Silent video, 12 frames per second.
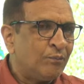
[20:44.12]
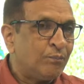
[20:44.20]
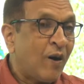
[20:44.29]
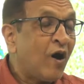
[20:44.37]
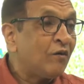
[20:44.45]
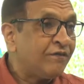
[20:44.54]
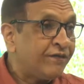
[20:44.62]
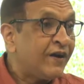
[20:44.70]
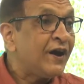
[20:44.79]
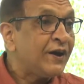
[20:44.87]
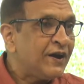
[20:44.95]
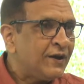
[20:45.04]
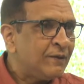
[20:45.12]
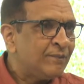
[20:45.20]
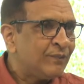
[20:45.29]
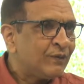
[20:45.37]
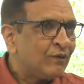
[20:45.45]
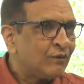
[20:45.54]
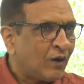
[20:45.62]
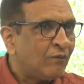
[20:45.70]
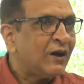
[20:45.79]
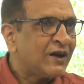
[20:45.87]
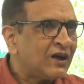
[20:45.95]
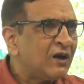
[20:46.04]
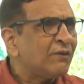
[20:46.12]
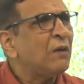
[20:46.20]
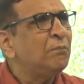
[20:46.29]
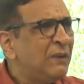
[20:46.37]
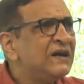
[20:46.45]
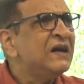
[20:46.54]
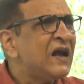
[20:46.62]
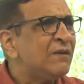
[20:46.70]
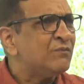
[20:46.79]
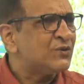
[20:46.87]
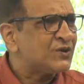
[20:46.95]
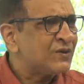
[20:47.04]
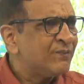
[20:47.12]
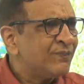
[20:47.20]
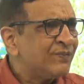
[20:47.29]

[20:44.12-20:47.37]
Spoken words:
Paul Freire from Latin America, big names.